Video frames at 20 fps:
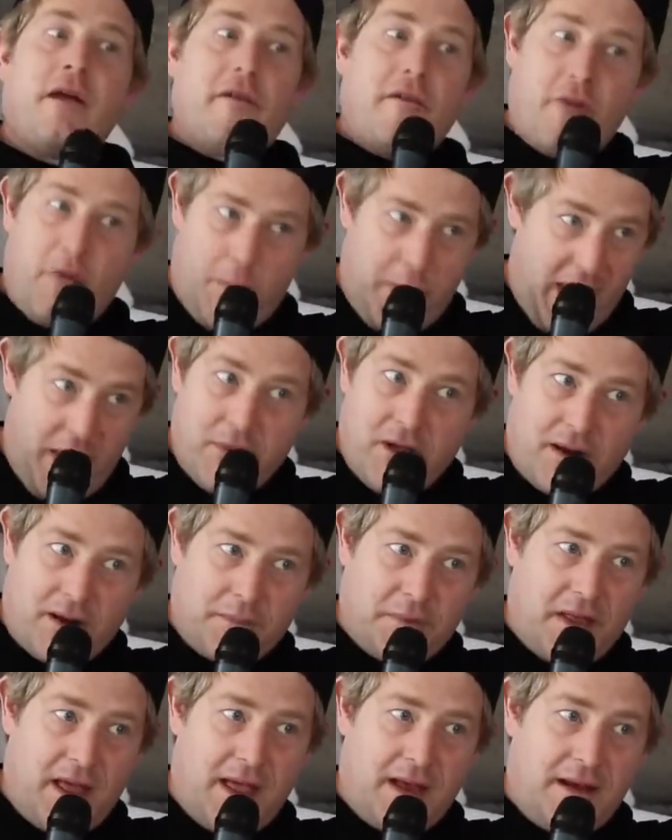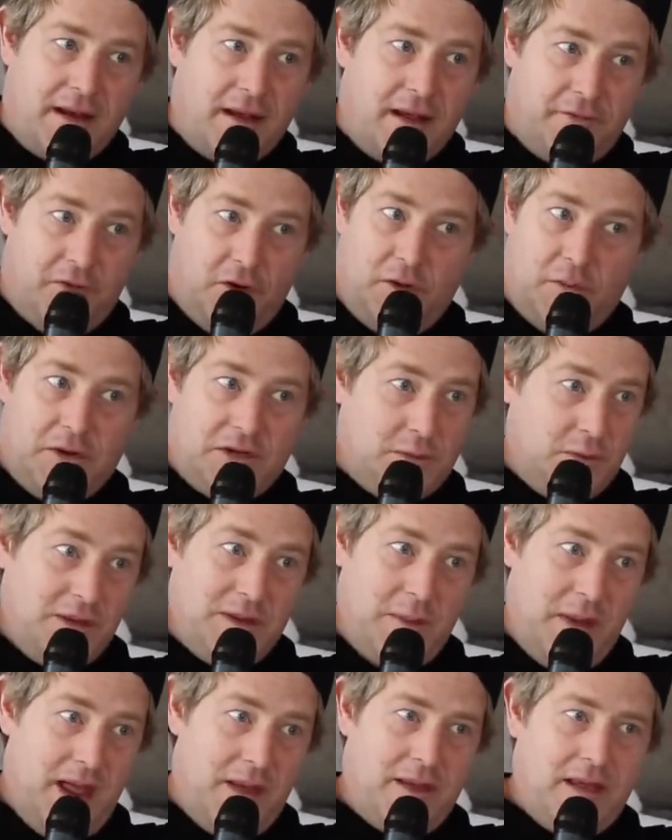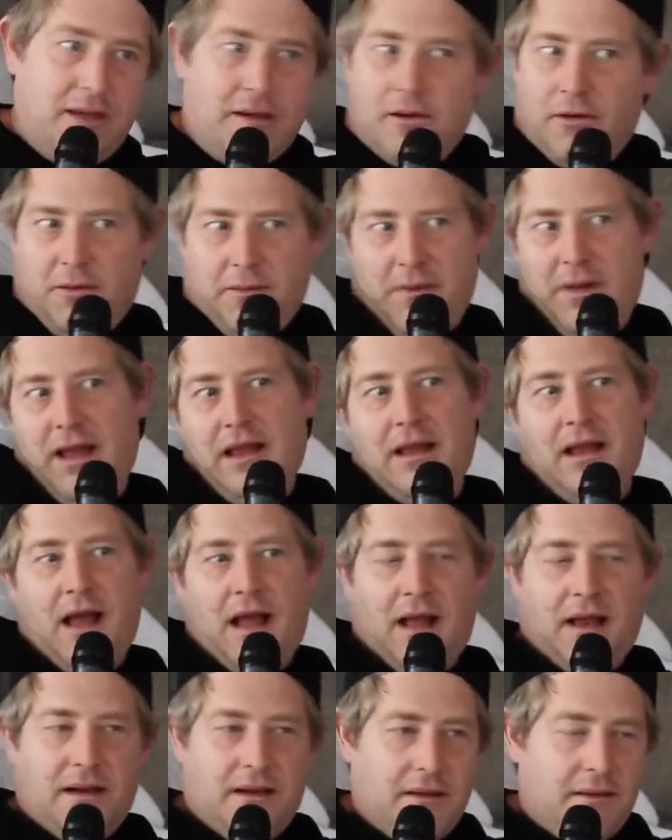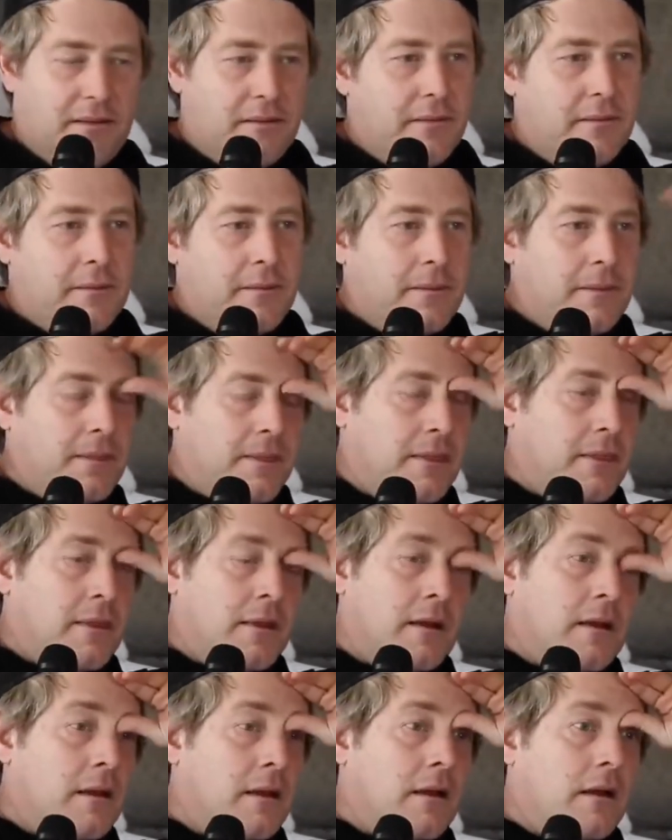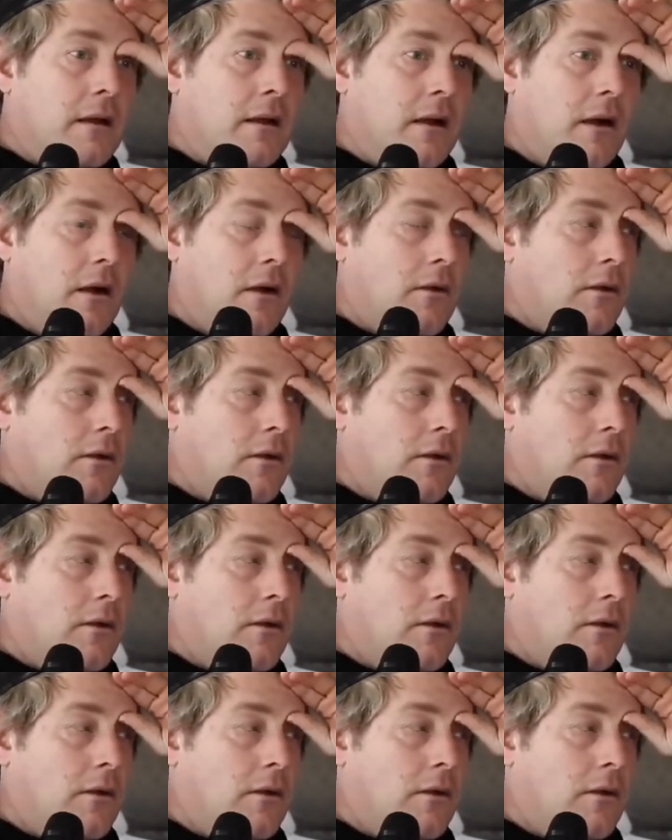Oh, you ever have a baby on a plane? If you're the person with the baby? Oh, no, my God. I feel so bad for those people.